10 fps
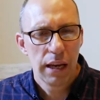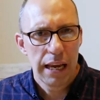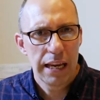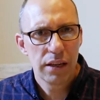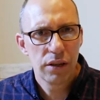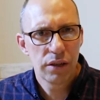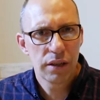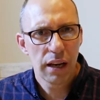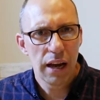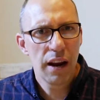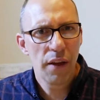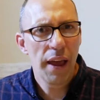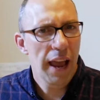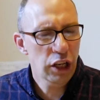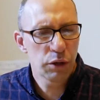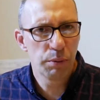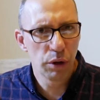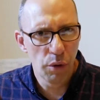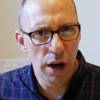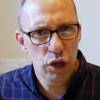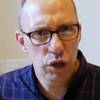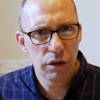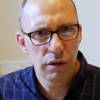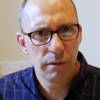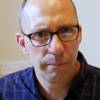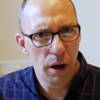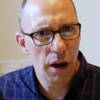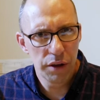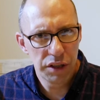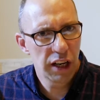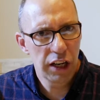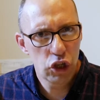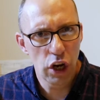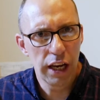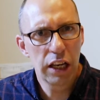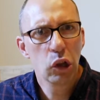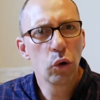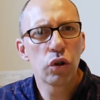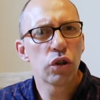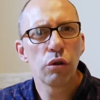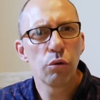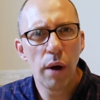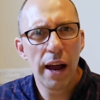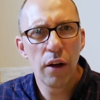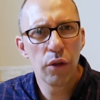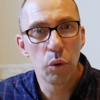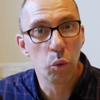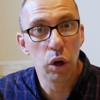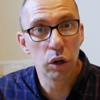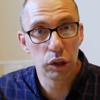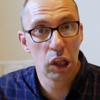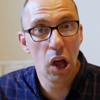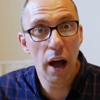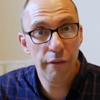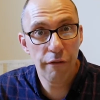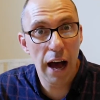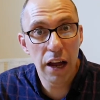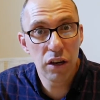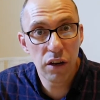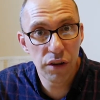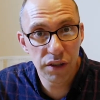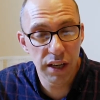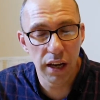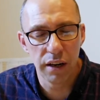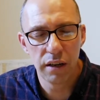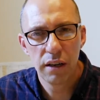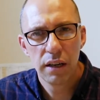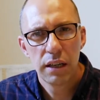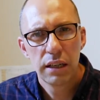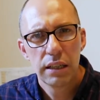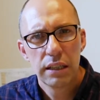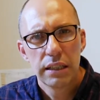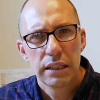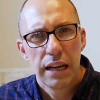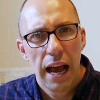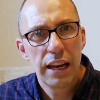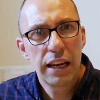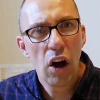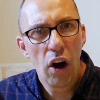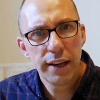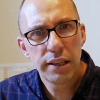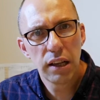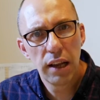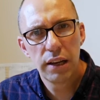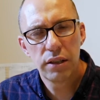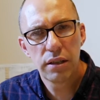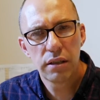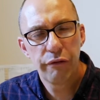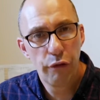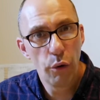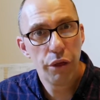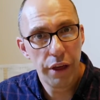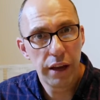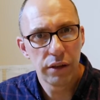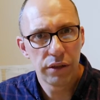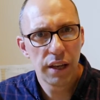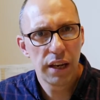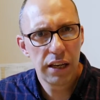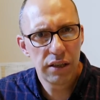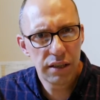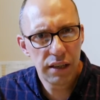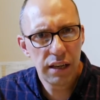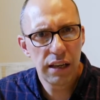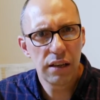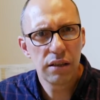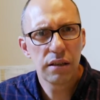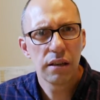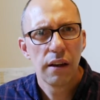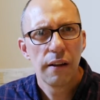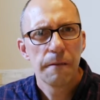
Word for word: is another exploration by the teacher. He looks around the world, life under the sun, and he isolates four things that he sees